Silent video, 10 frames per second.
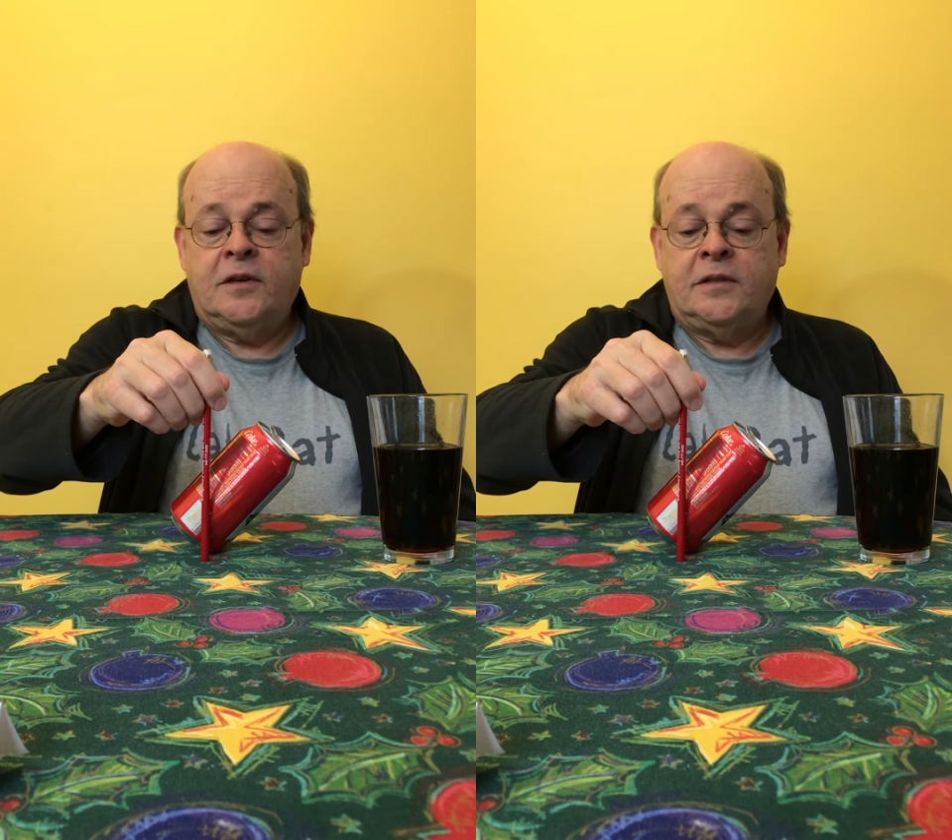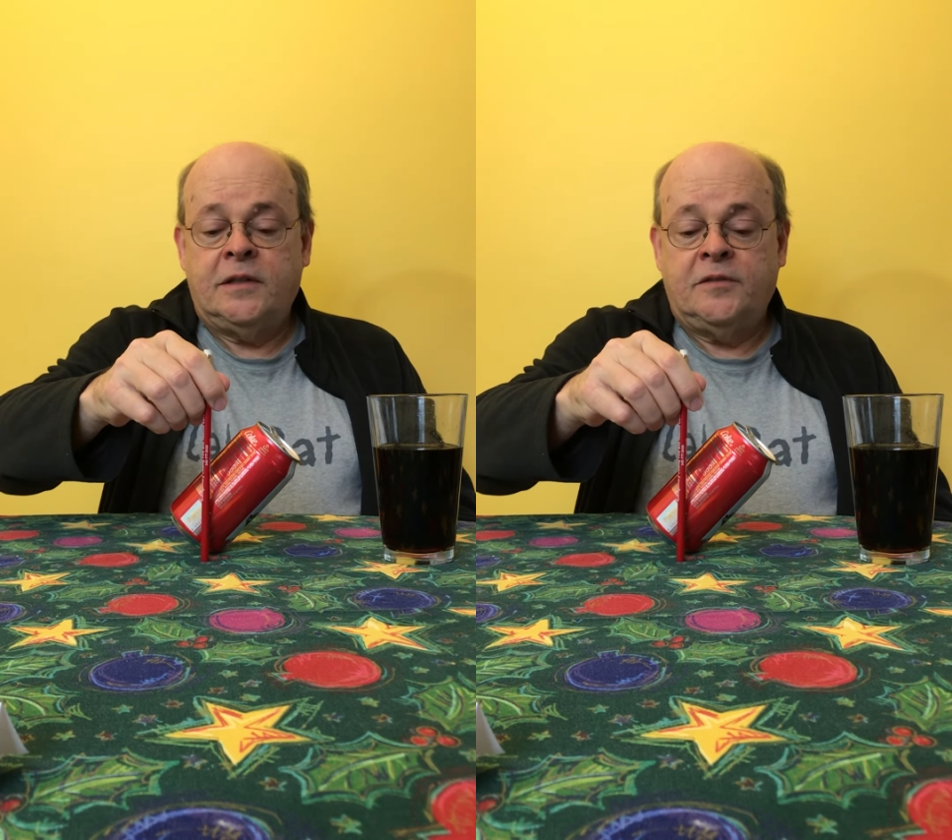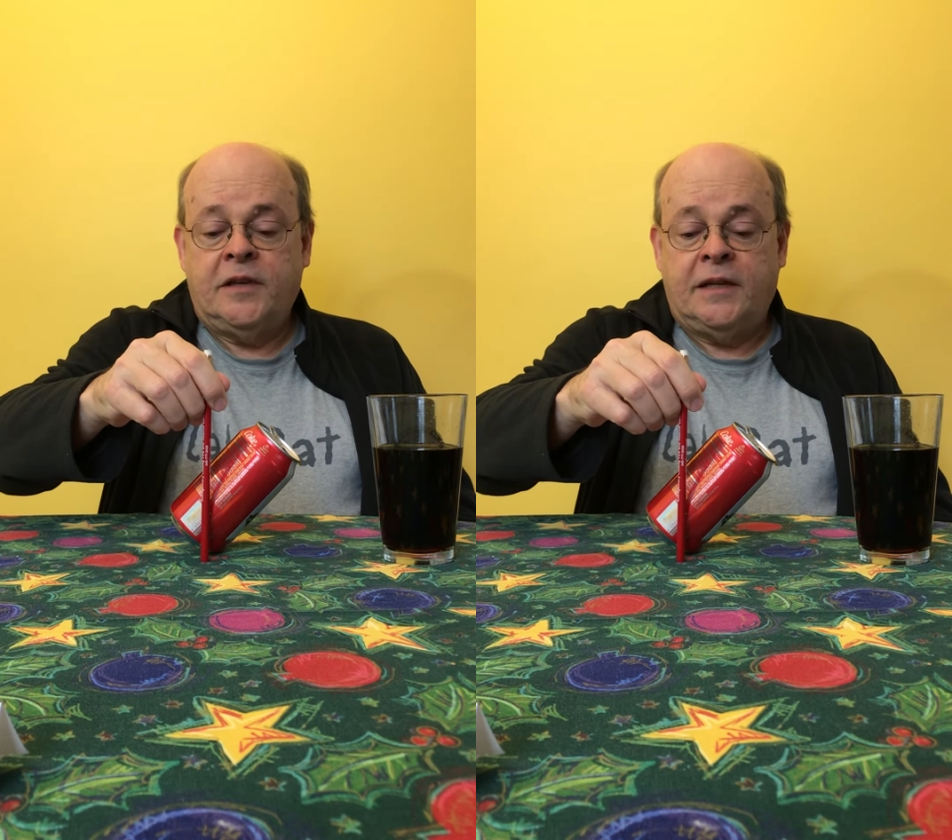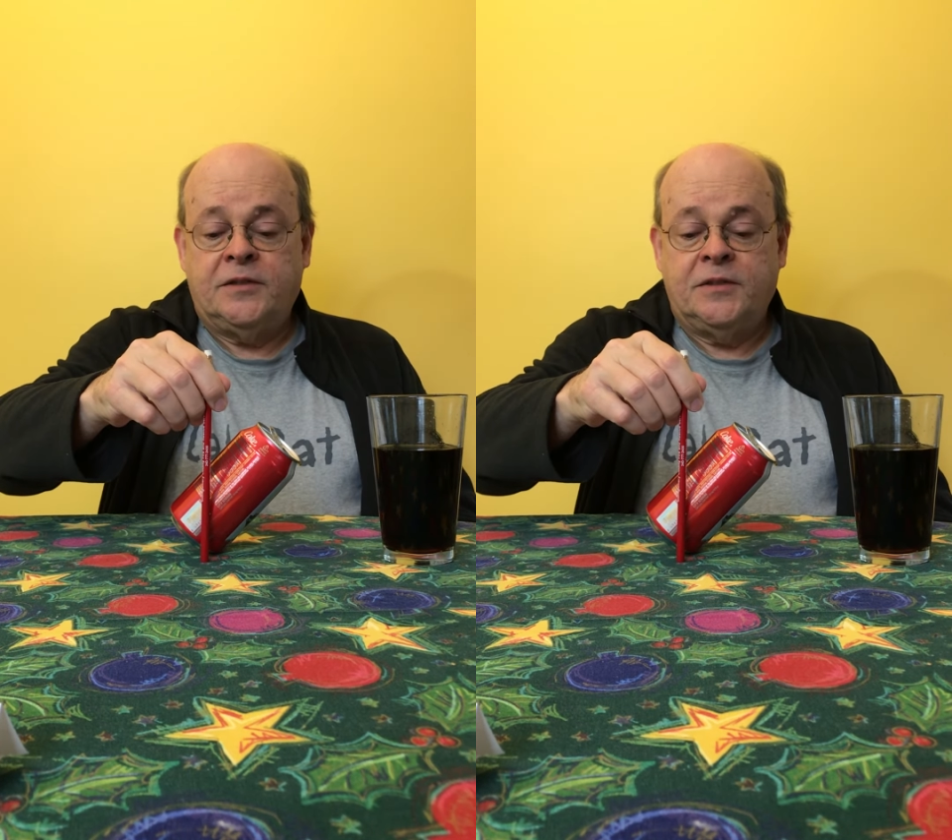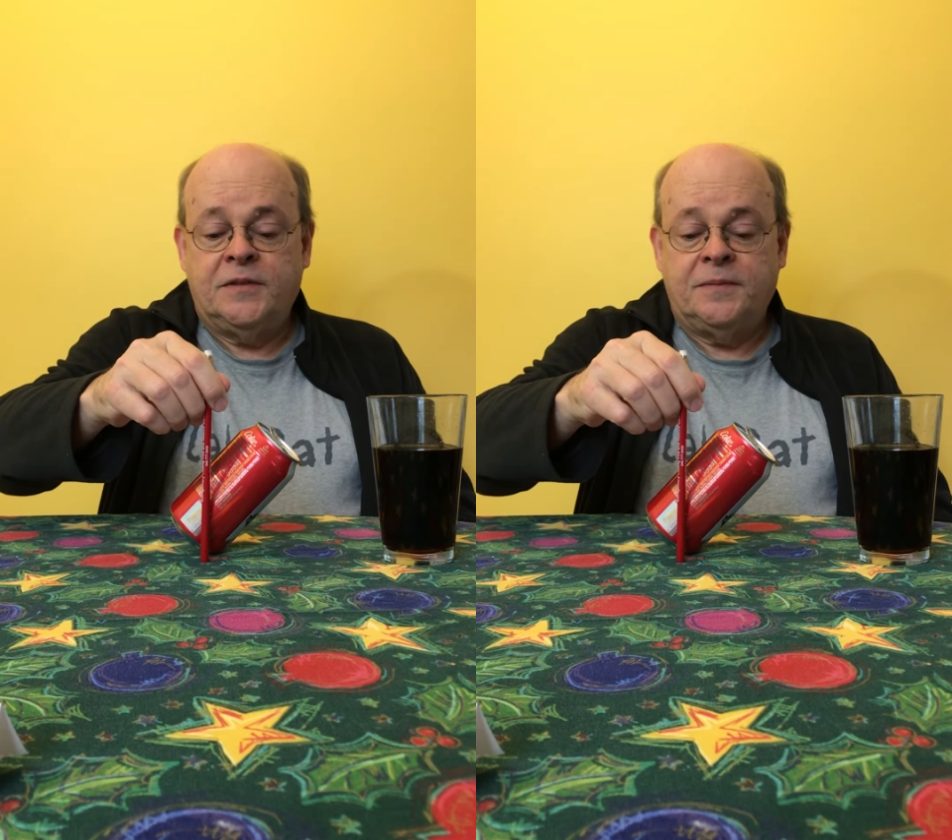on its
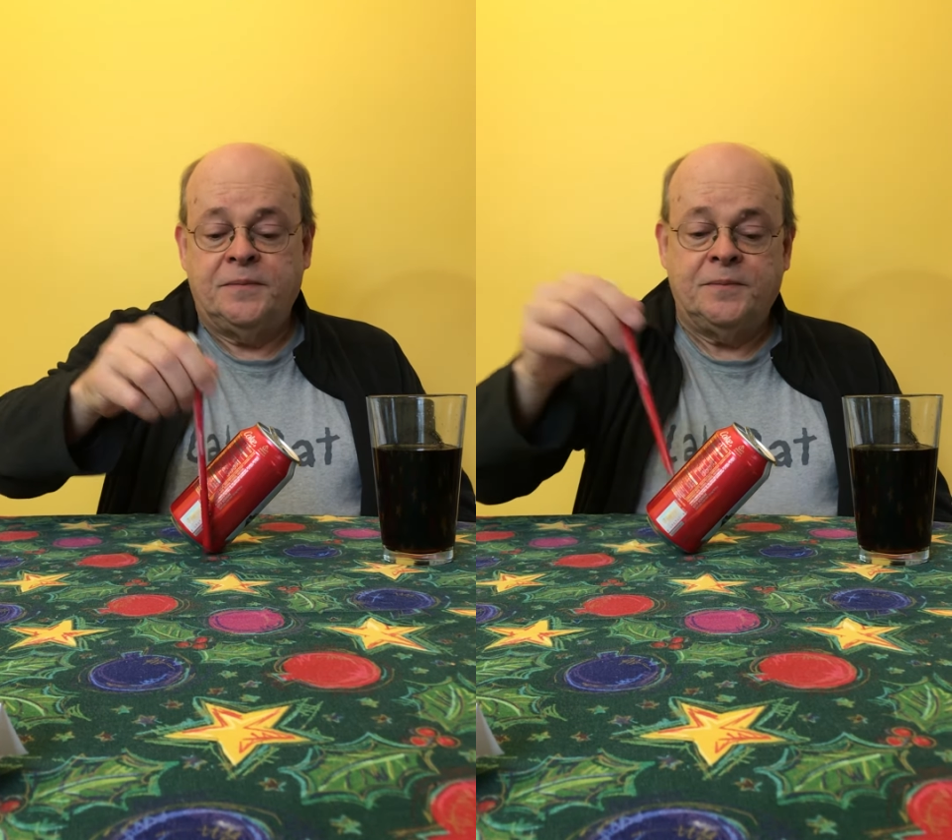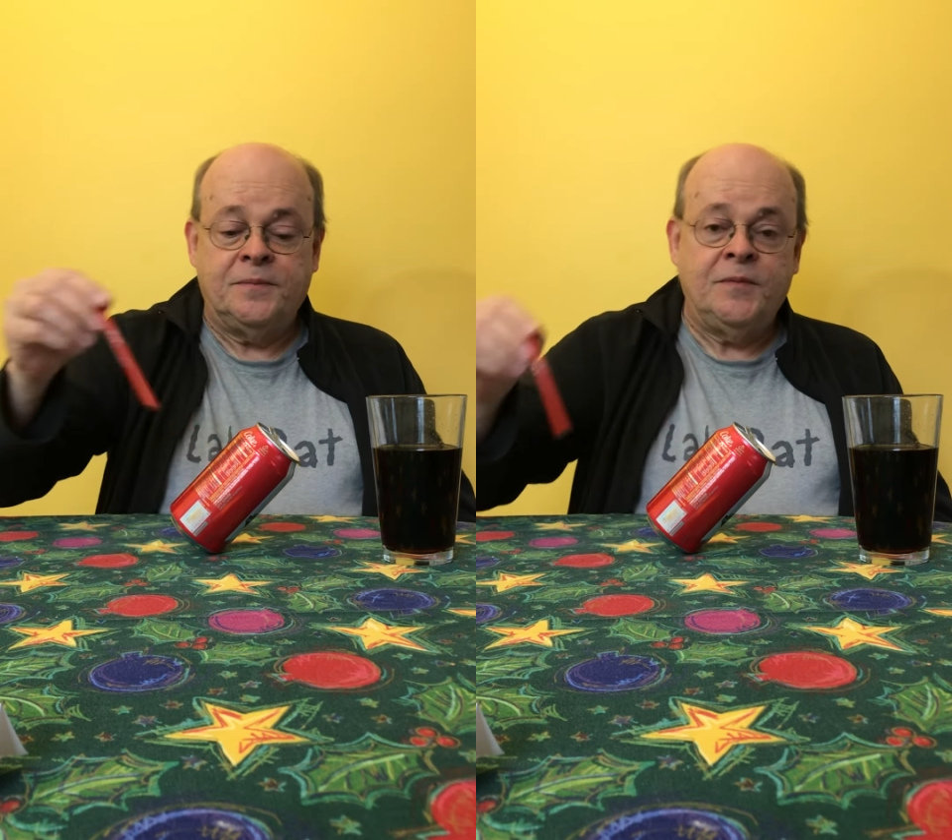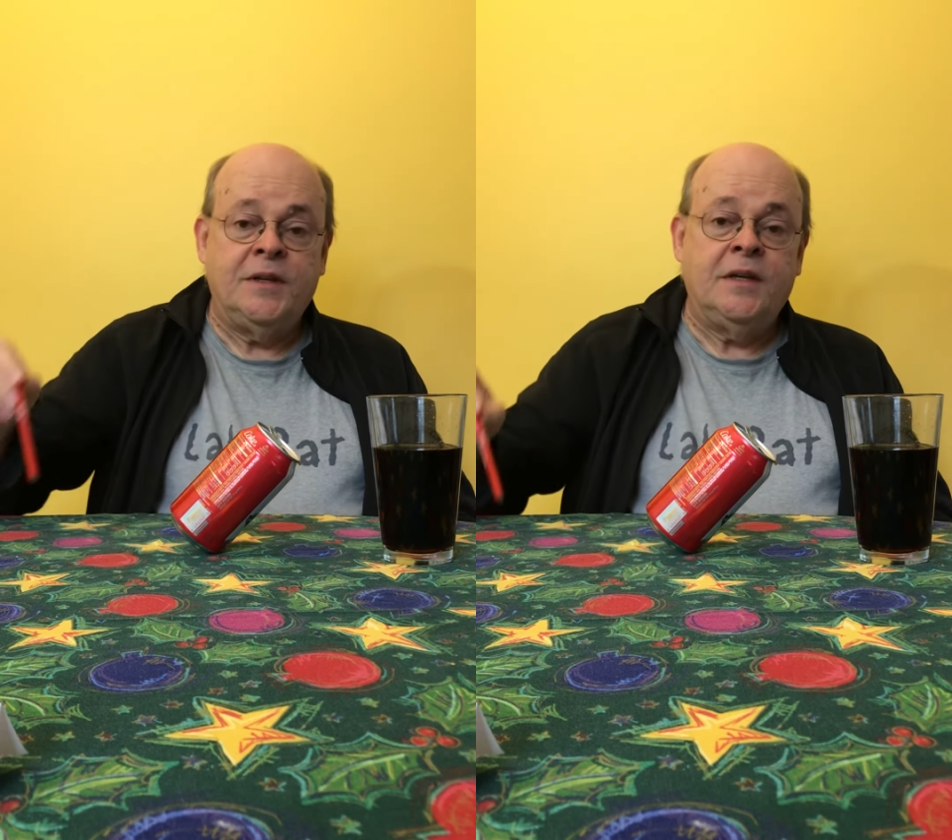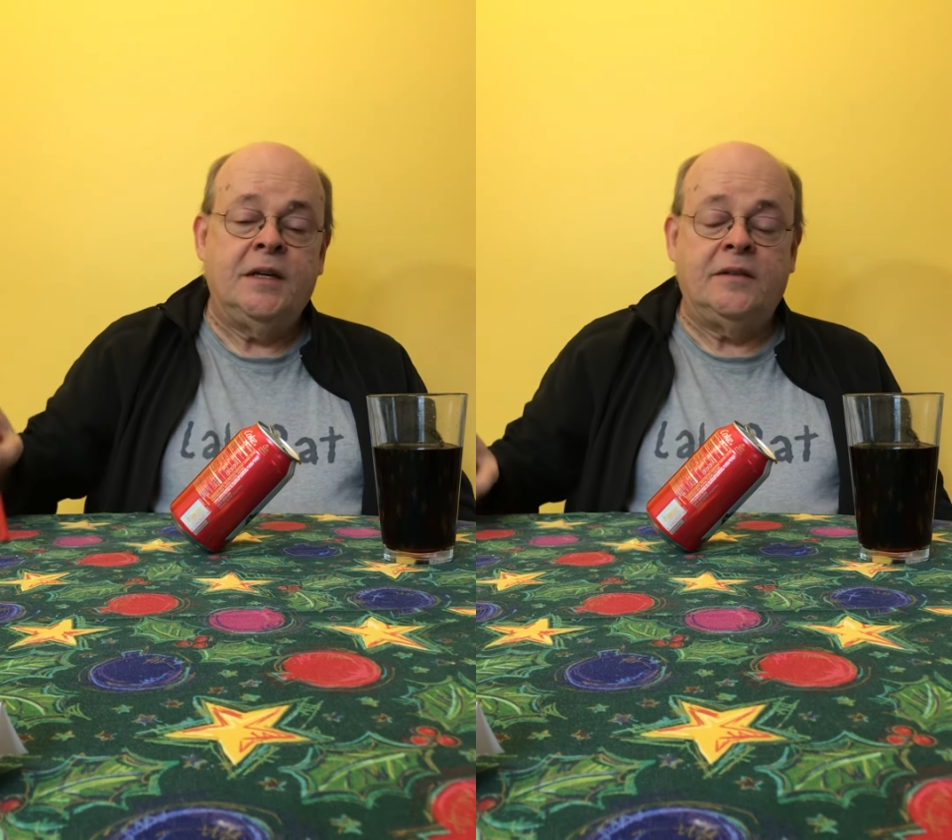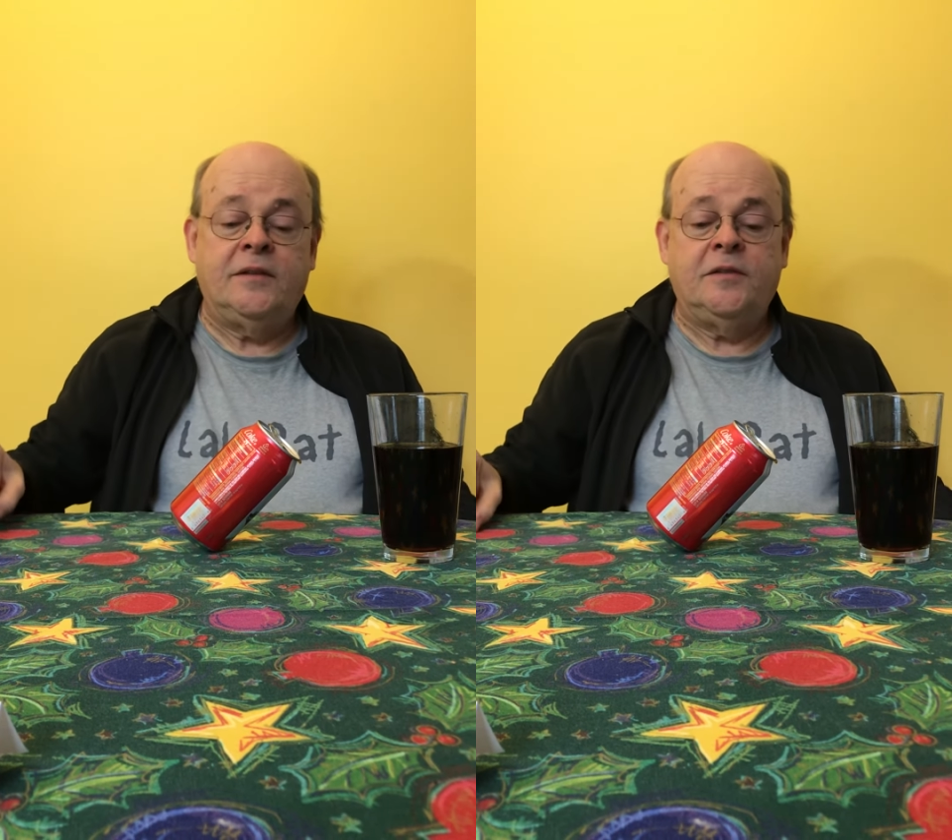edge.
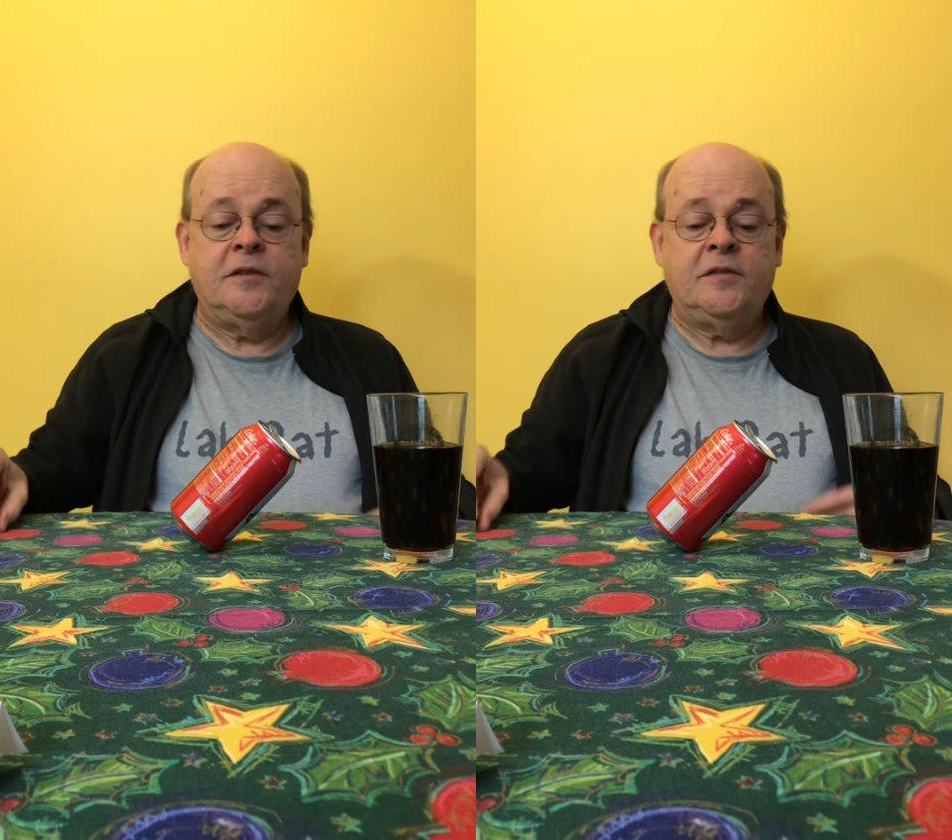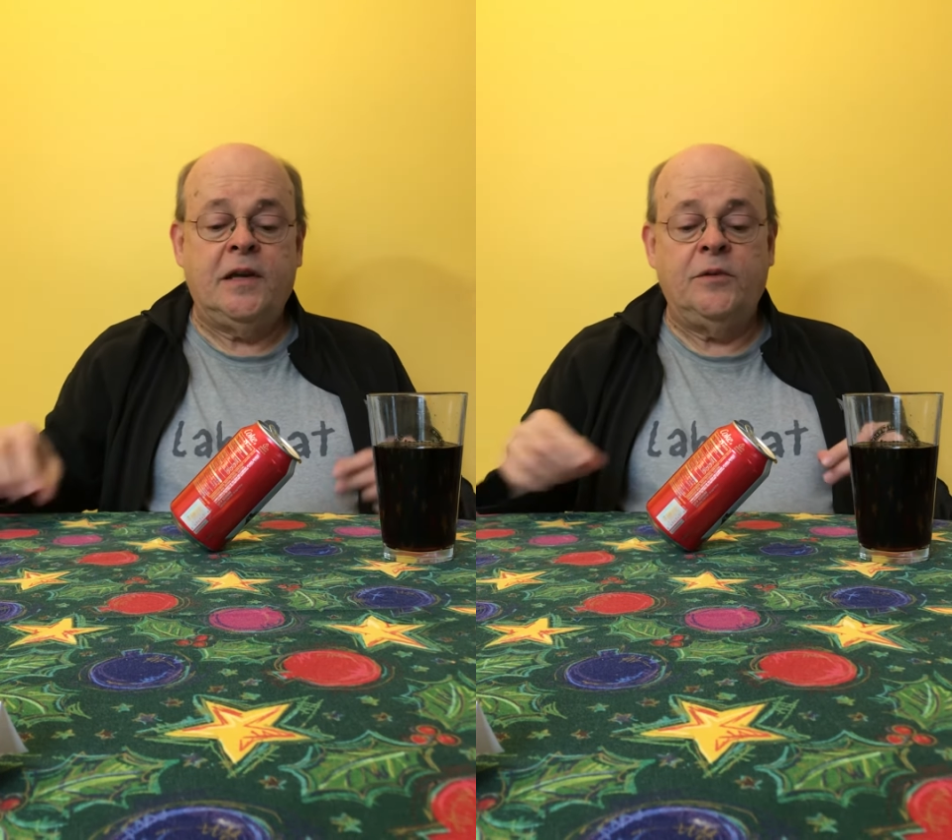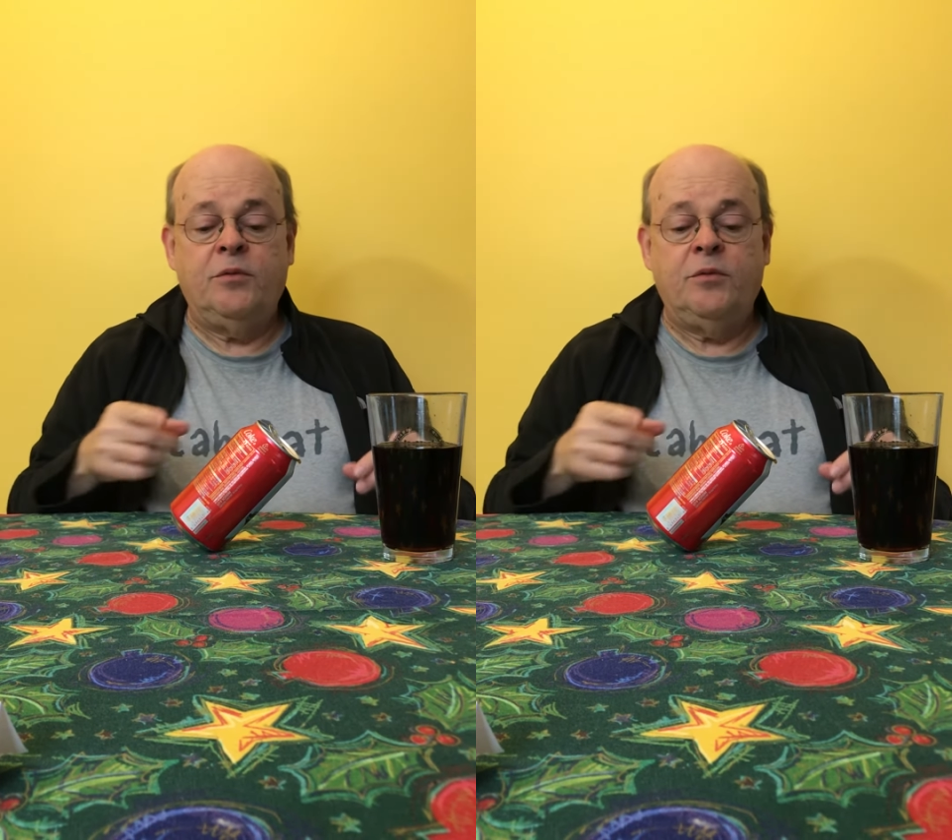And this is how you